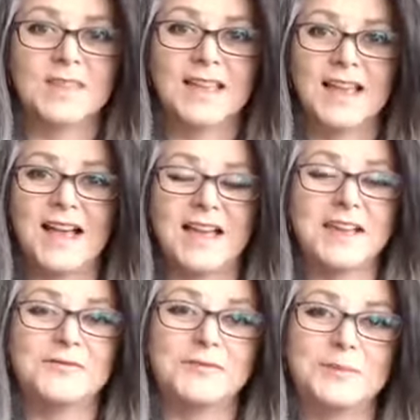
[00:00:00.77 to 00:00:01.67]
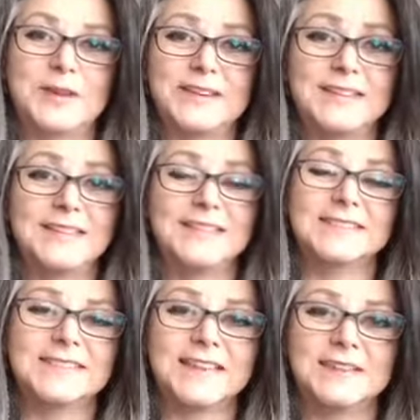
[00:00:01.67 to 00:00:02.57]
Hi everybody,
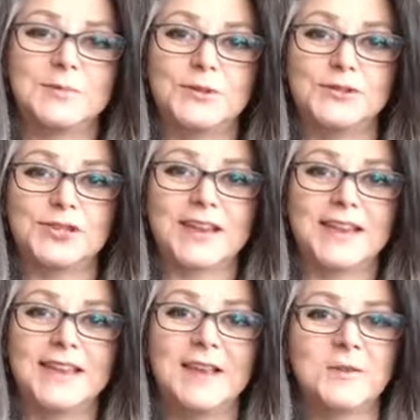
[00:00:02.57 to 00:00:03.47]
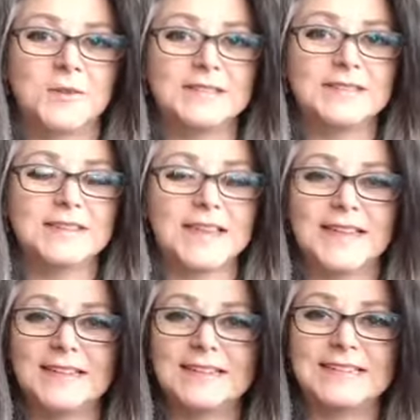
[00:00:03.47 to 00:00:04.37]
it's Sandy Boucher. Once
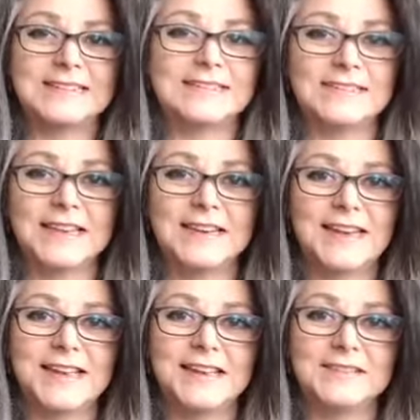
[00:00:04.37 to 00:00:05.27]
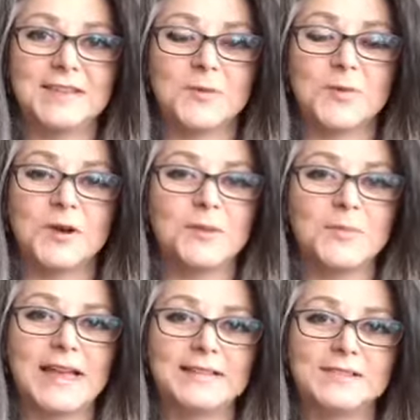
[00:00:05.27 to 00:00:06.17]
again, it's Sunday, so welcome
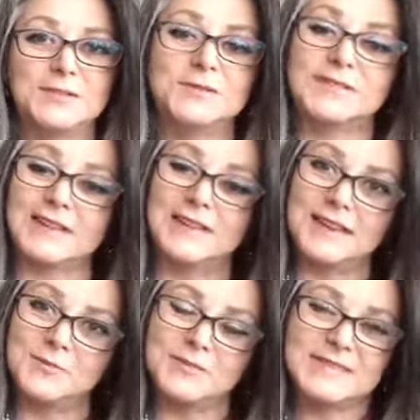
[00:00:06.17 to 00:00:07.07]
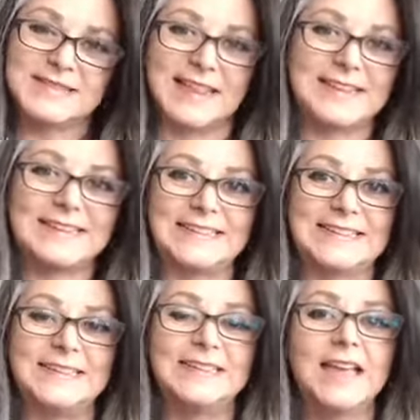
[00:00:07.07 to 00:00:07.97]
back to Sunday with
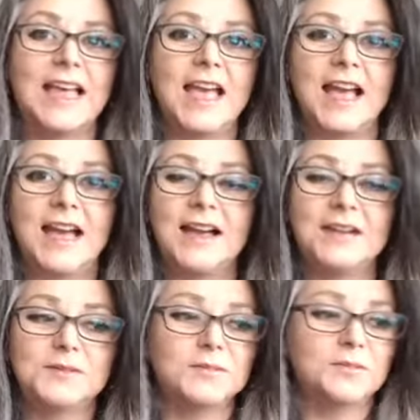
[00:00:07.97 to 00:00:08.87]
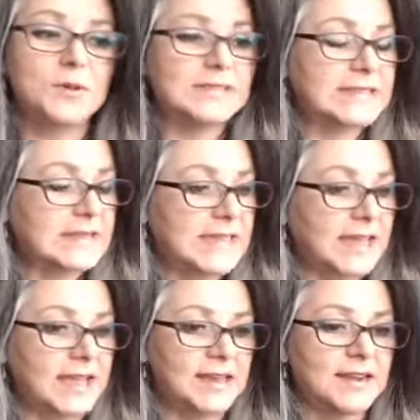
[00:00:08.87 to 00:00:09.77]
Sandy. Once
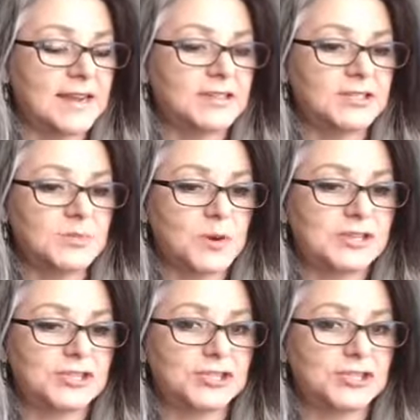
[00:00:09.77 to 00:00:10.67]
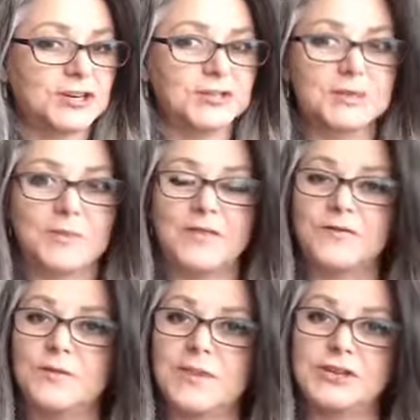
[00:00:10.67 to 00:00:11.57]
again, I just wanted to share some
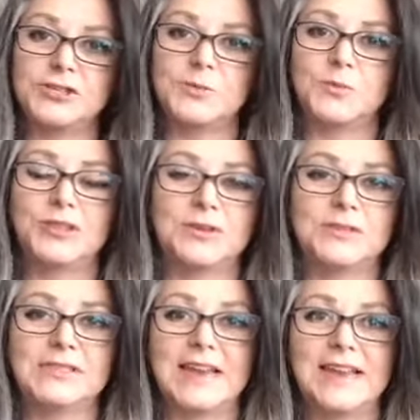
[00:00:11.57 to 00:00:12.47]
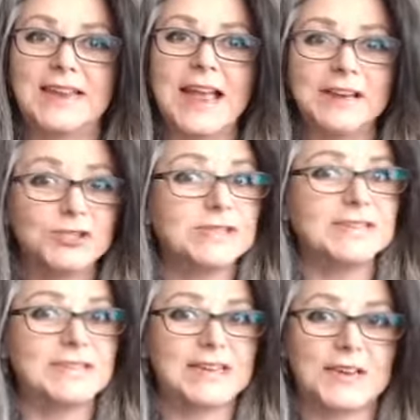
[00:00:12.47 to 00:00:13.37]
information with you today, and actually
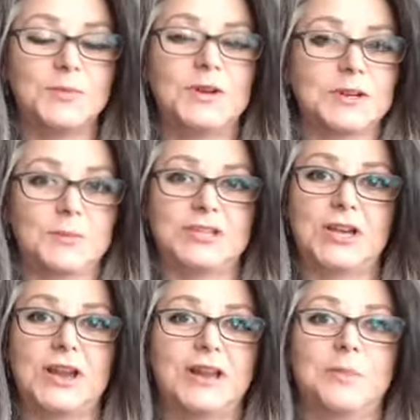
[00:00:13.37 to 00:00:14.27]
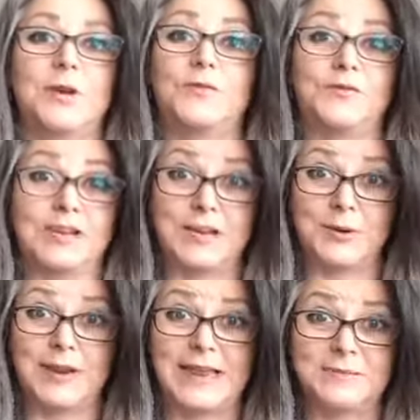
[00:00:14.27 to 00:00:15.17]
today we're going to be talking about video
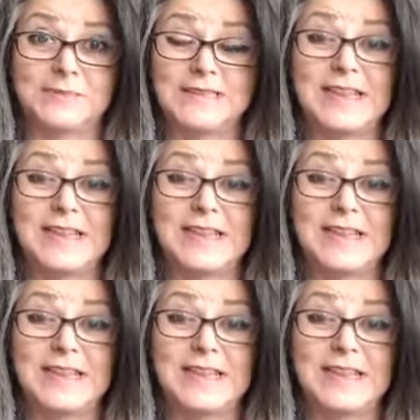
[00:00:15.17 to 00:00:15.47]
games,